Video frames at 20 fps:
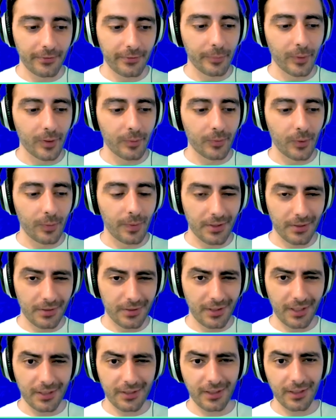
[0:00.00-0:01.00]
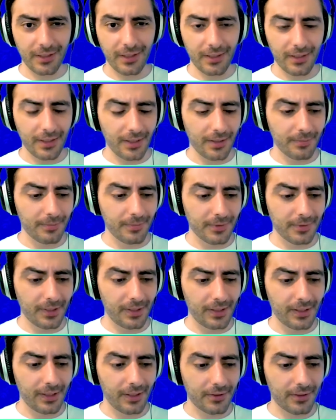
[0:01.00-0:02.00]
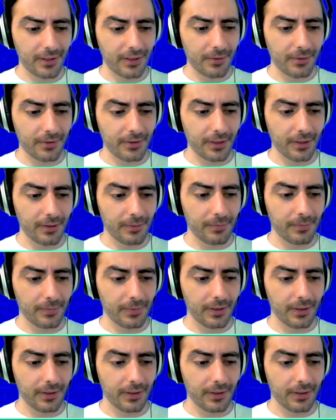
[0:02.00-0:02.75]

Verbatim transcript: a few more moments. There was yeah, sure. um, something else that I was uh,